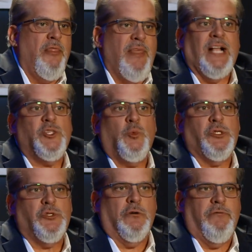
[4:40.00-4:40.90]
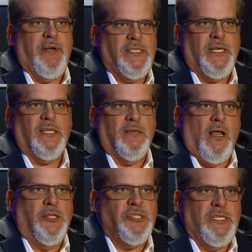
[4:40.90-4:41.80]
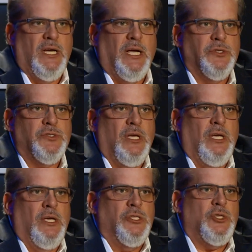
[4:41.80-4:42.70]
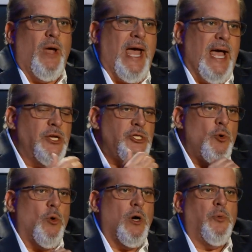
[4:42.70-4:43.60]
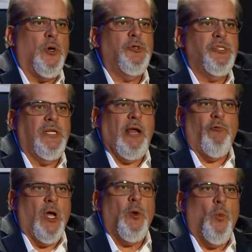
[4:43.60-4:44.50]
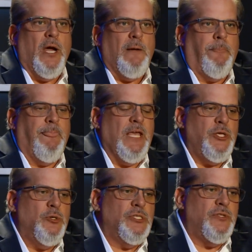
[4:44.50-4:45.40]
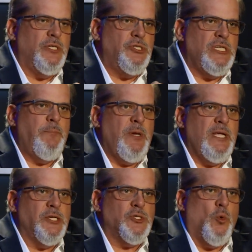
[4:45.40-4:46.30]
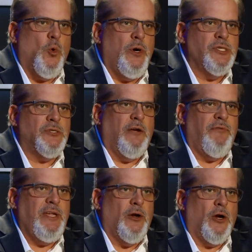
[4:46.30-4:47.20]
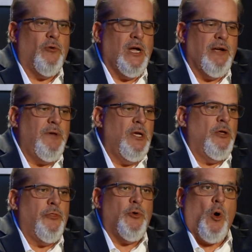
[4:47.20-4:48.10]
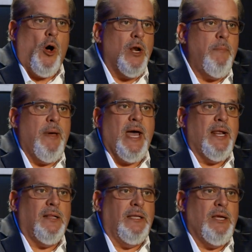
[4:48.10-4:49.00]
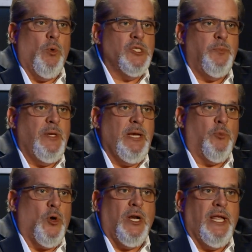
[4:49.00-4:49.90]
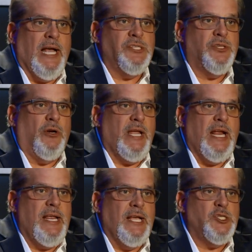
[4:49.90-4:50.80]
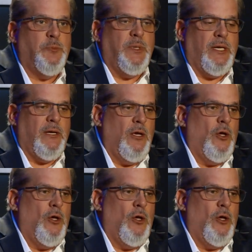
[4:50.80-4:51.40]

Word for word: That's what SURF-A technology does. So as you are approaching a runway, it uses the GPS coordinates off the aircraft through automatically what's being broadcasted on ADSB